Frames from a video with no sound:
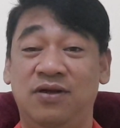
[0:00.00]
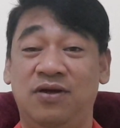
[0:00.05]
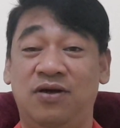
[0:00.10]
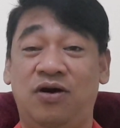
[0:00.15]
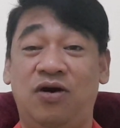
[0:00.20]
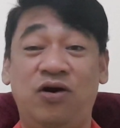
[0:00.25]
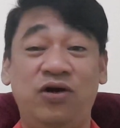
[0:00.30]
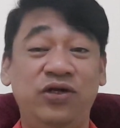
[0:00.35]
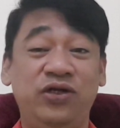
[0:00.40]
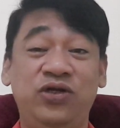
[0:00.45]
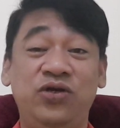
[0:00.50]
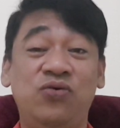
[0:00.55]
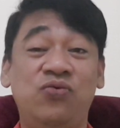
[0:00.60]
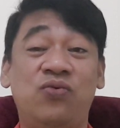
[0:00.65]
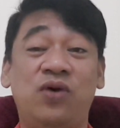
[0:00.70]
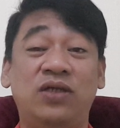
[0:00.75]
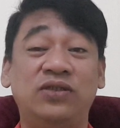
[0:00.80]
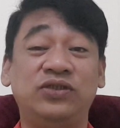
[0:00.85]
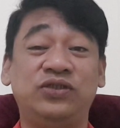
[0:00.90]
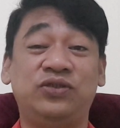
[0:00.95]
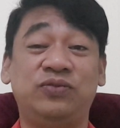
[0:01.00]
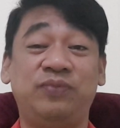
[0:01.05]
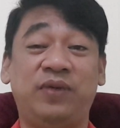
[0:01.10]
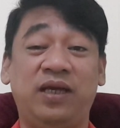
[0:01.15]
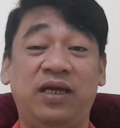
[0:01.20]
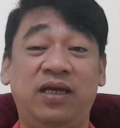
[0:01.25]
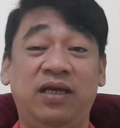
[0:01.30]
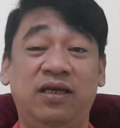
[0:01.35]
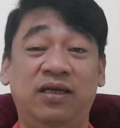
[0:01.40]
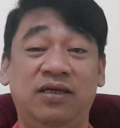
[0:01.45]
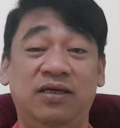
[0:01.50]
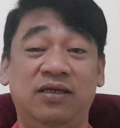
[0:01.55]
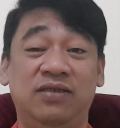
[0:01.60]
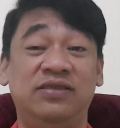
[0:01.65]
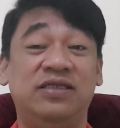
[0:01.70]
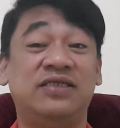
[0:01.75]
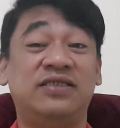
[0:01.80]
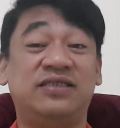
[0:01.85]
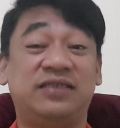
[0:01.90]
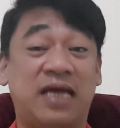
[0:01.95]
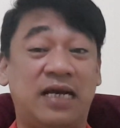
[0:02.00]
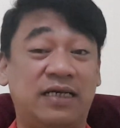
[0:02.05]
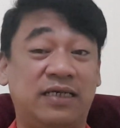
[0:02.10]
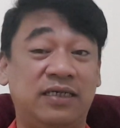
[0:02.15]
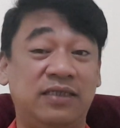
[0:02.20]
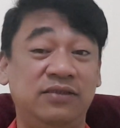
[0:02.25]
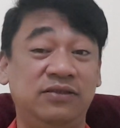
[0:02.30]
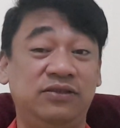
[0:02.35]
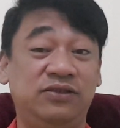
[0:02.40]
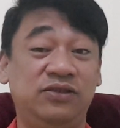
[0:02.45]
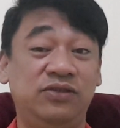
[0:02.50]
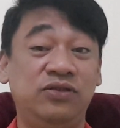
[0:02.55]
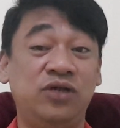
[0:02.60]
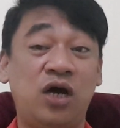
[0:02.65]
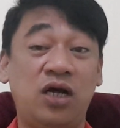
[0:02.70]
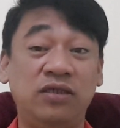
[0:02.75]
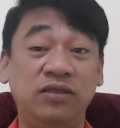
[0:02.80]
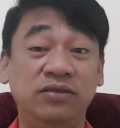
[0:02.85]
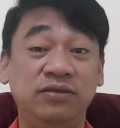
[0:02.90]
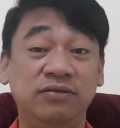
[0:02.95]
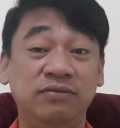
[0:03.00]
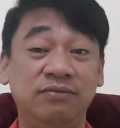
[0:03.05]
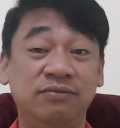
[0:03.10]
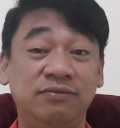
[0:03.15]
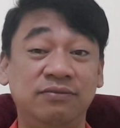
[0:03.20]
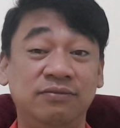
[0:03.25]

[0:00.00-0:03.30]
Or you want to be the second to none?